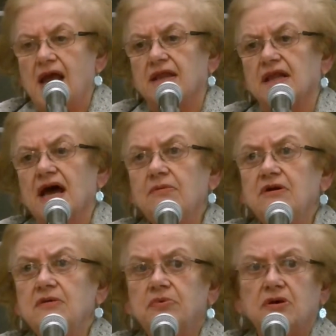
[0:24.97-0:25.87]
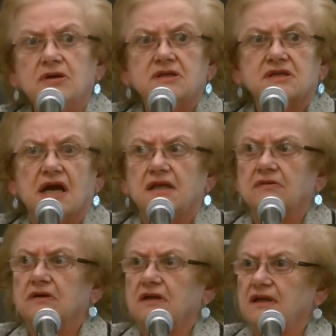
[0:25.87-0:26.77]
And the library board decided
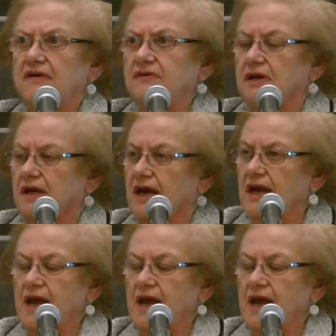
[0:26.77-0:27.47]
they were going to level it.